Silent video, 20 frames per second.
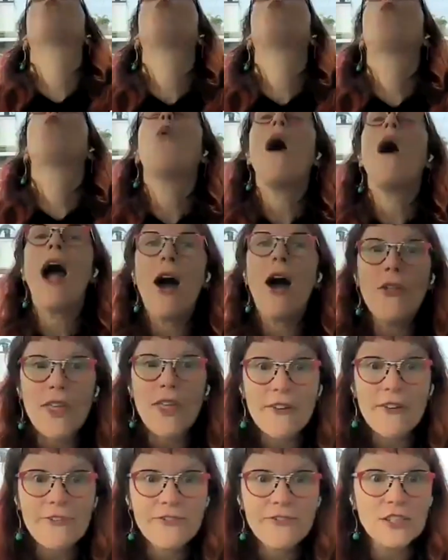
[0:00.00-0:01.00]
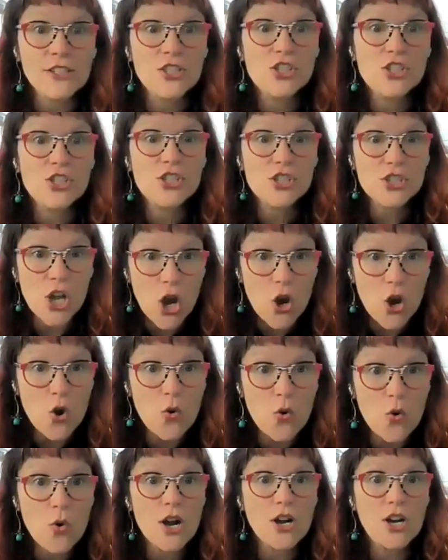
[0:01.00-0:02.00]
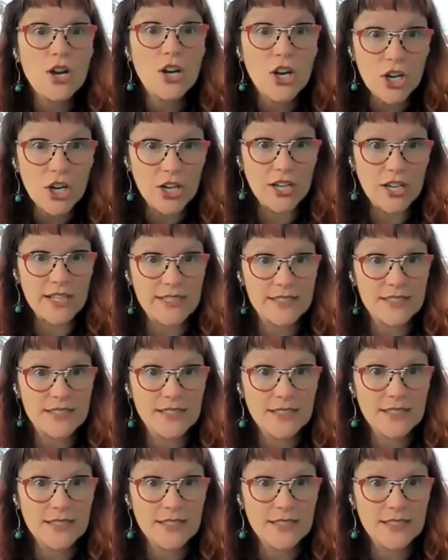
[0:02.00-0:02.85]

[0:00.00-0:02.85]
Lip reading: wow, that felt so good.